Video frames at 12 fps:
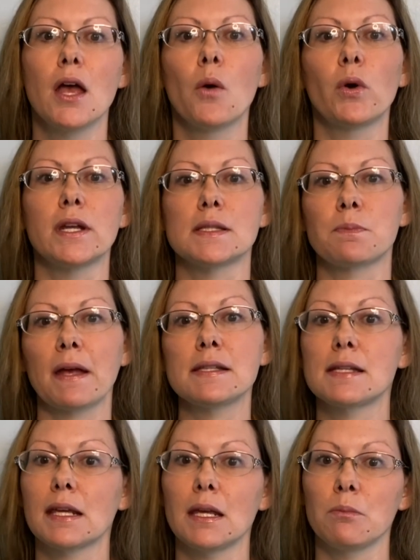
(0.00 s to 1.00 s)
when it's best
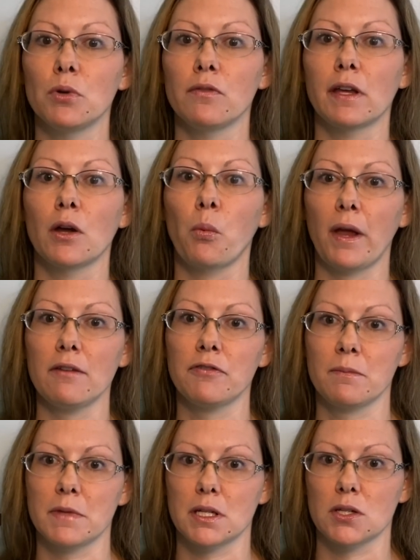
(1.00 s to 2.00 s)
to keep moving away
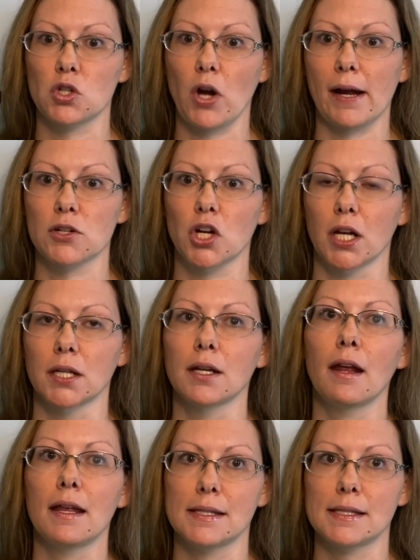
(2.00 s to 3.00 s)
from the distraction
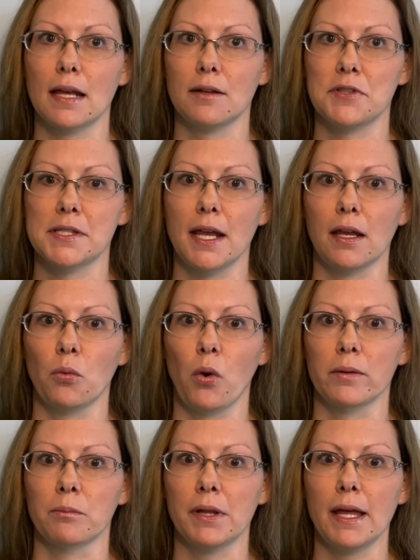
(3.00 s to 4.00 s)
instead of stay in
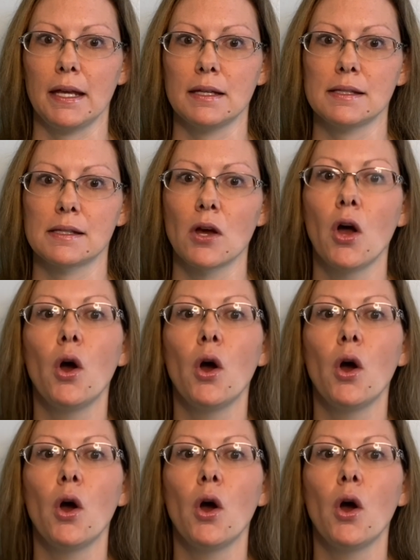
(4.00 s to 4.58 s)
one place,